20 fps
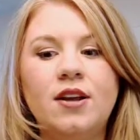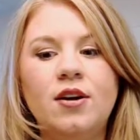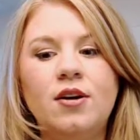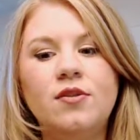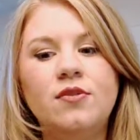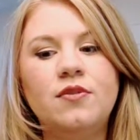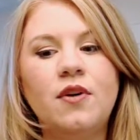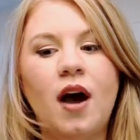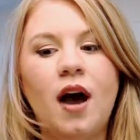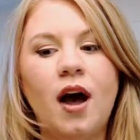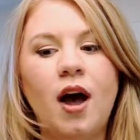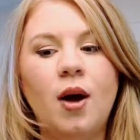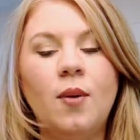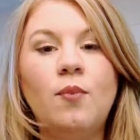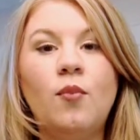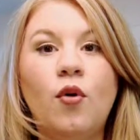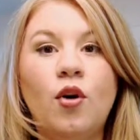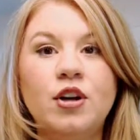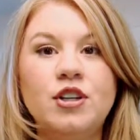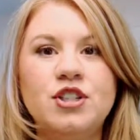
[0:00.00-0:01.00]
of
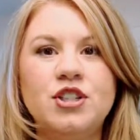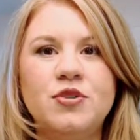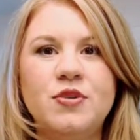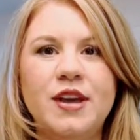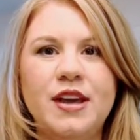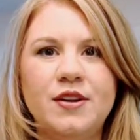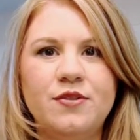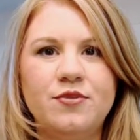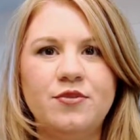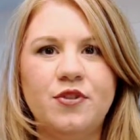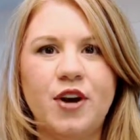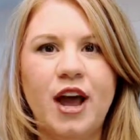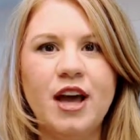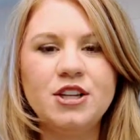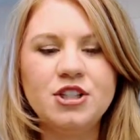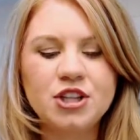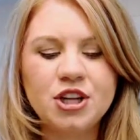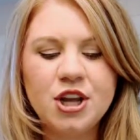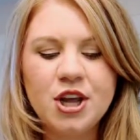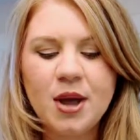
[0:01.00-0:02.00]
more dewy and
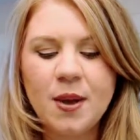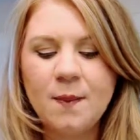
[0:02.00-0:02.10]
fresh.